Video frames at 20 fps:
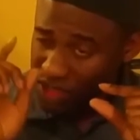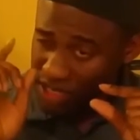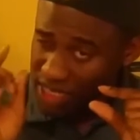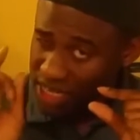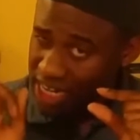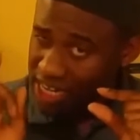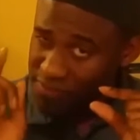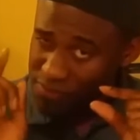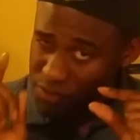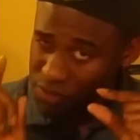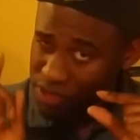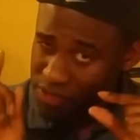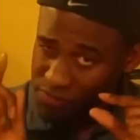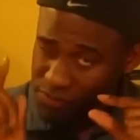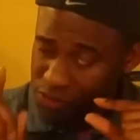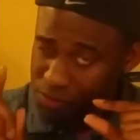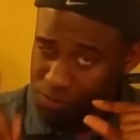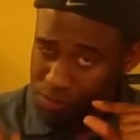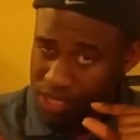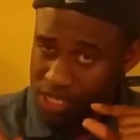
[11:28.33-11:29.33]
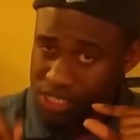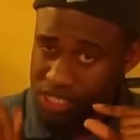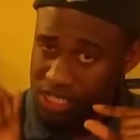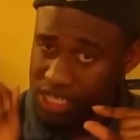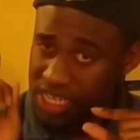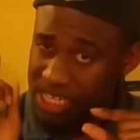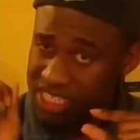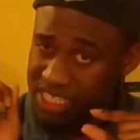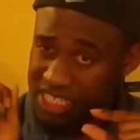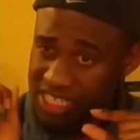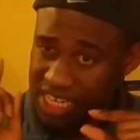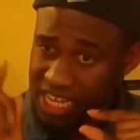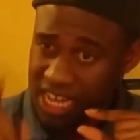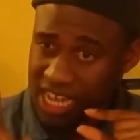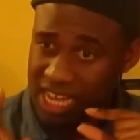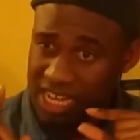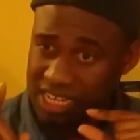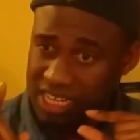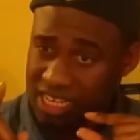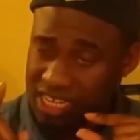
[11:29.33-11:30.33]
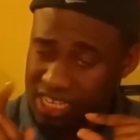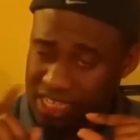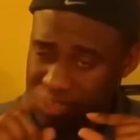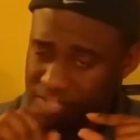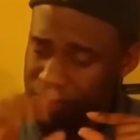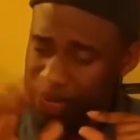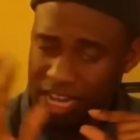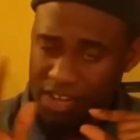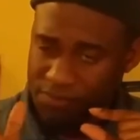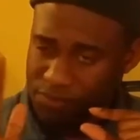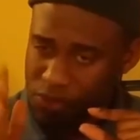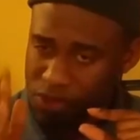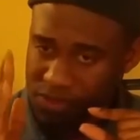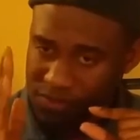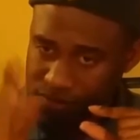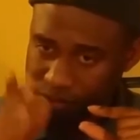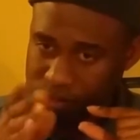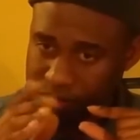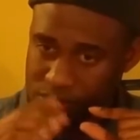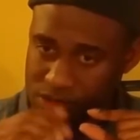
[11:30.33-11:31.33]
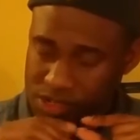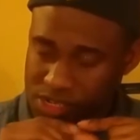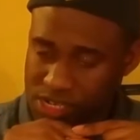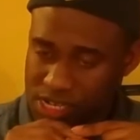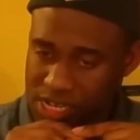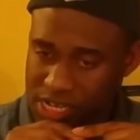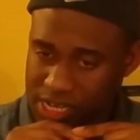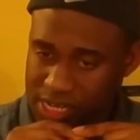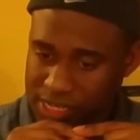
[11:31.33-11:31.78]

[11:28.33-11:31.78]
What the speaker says: the 944 budget is not the 944